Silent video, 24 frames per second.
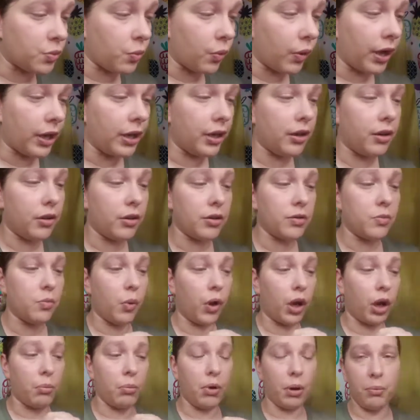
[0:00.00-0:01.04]
One
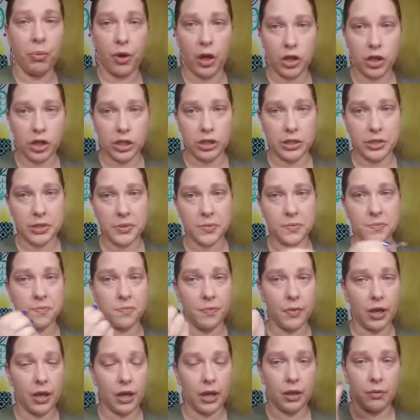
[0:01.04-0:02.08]
of my brushes.
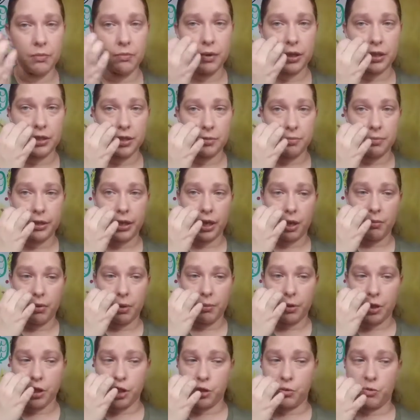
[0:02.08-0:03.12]
I like to pick out my
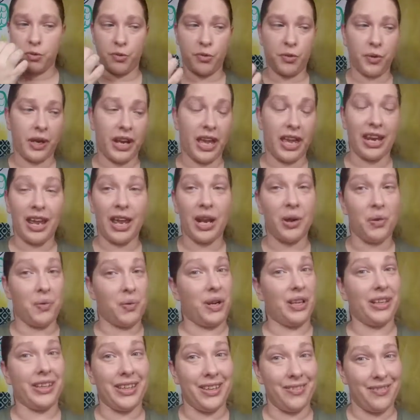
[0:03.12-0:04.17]
brushes beforehand. I don't
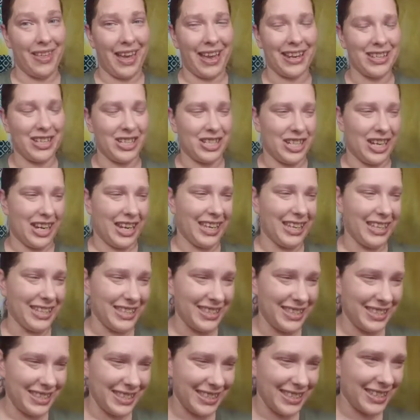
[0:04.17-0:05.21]
want to leave that to
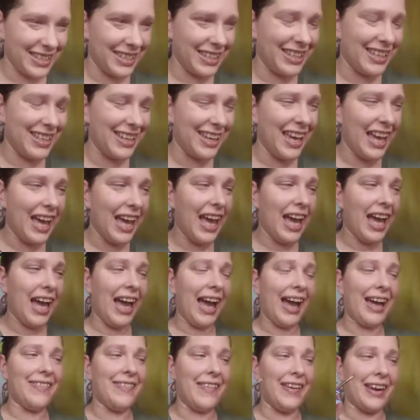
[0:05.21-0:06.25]
chance.
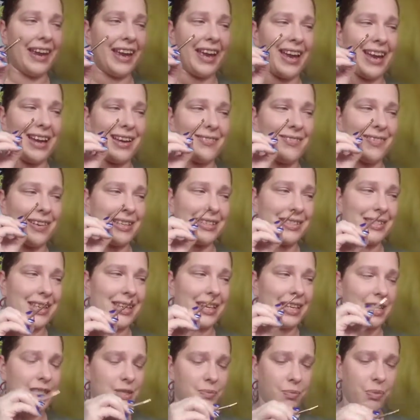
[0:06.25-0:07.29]
And then I have a
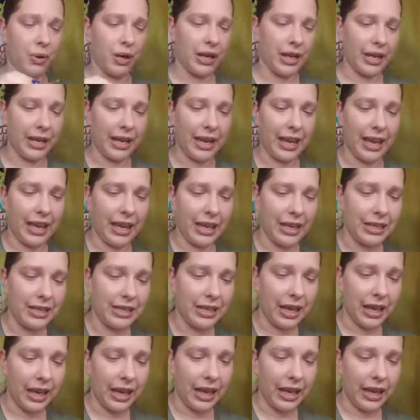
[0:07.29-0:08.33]
setting spray and
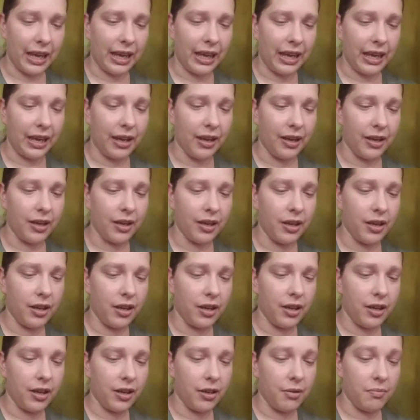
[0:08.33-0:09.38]
a
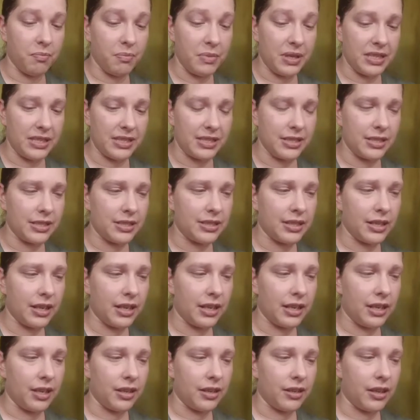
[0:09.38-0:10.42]
mist,
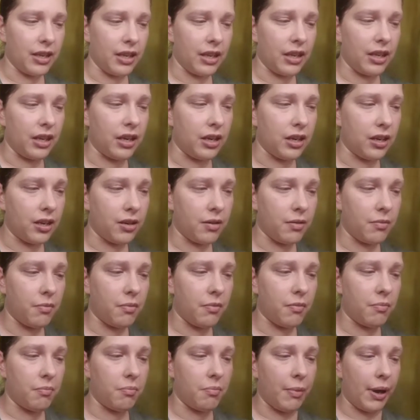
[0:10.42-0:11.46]
and then
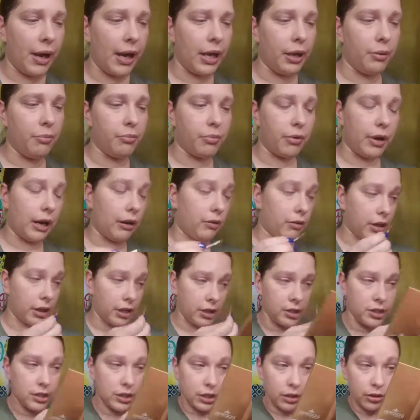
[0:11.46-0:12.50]
my brow
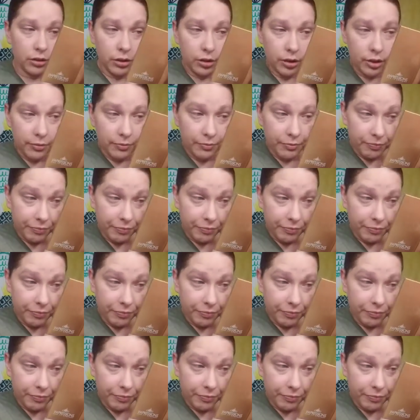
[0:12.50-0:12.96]
concealer.